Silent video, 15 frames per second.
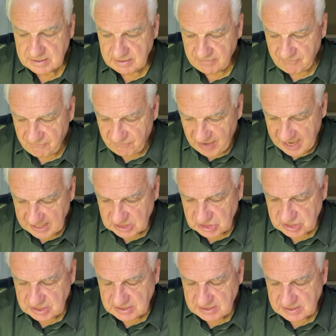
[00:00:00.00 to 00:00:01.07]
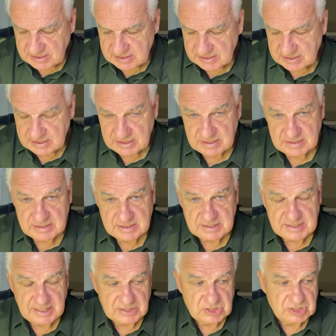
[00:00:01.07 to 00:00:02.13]
factions.
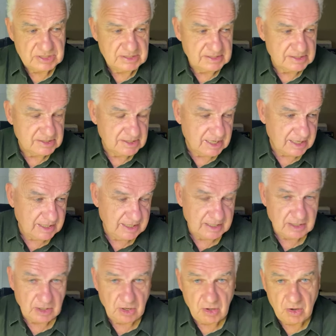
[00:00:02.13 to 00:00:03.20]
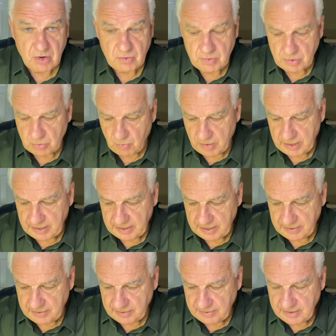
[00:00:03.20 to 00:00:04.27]
Dissension is not getting along with one
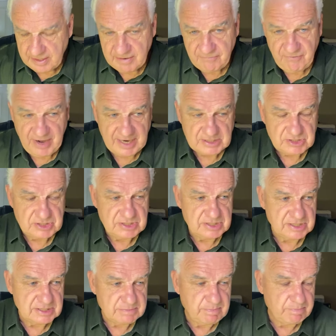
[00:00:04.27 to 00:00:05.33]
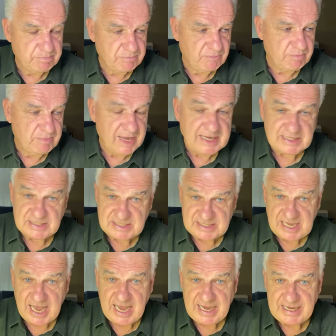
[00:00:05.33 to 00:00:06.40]
another. Factions is making
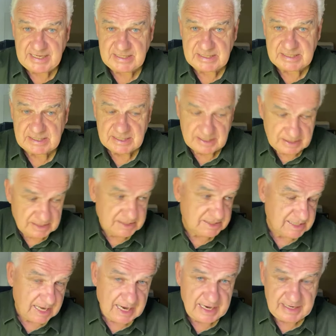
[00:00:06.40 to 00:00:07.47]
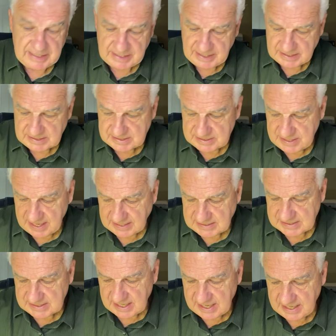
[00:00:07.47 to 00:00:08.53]
sides, this side against that
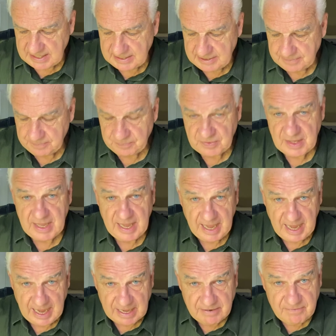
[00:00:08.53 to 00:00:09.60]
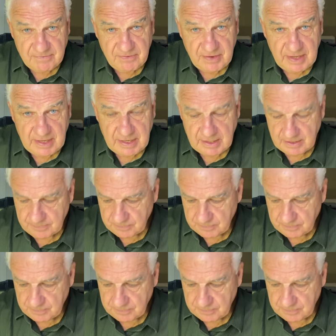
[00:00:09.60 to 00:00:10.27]
side, envy,